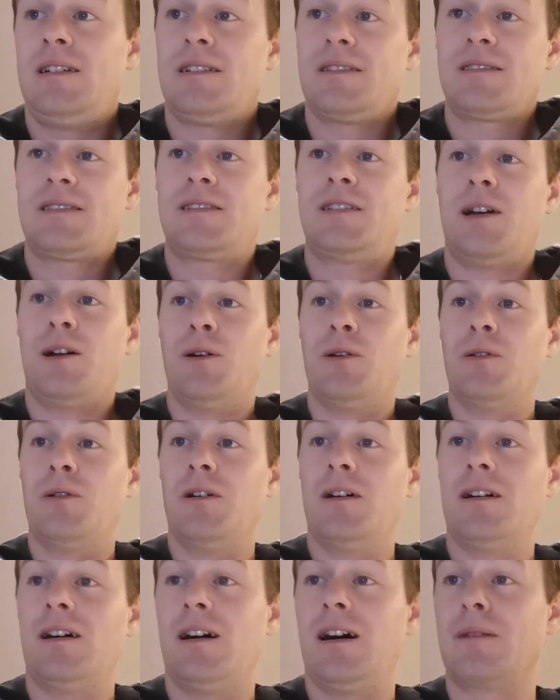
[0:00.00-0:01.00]

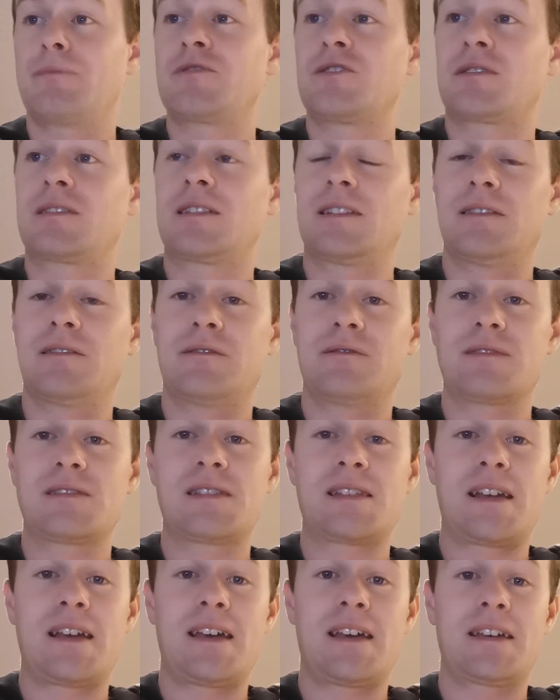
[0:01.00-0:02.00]
So objectively
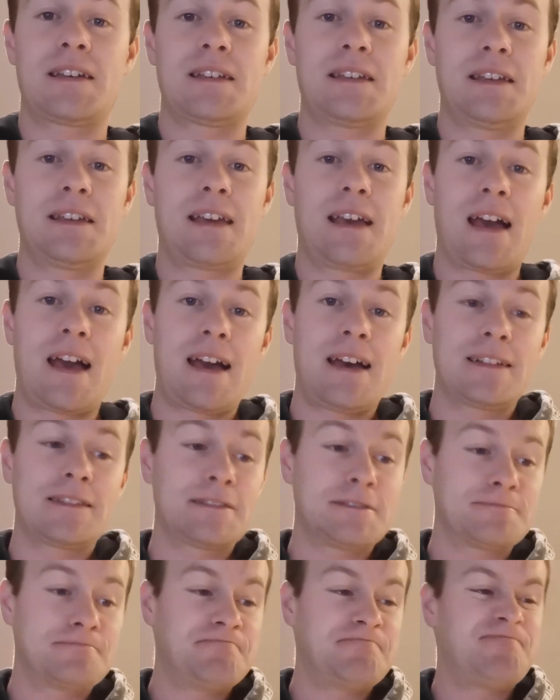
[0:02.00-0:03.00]
saying, he
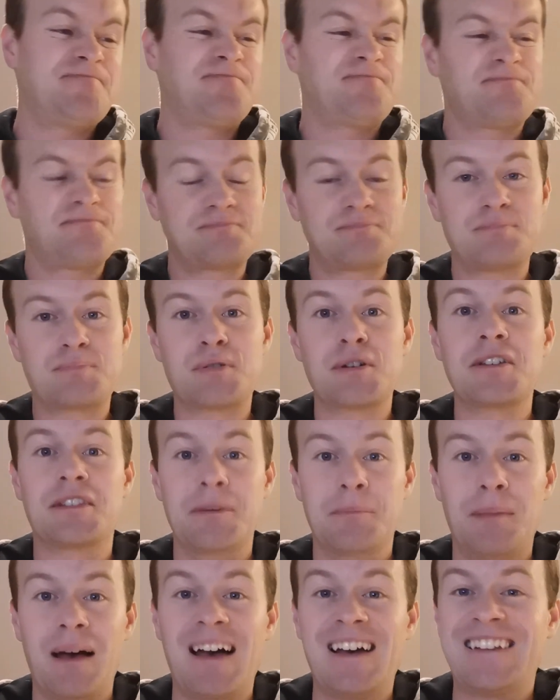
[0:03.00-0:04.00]
had
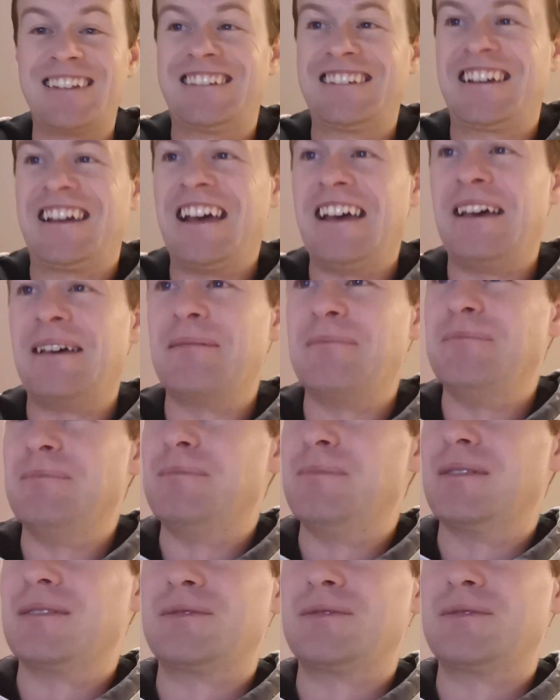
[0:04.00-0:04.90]
pretty bad game.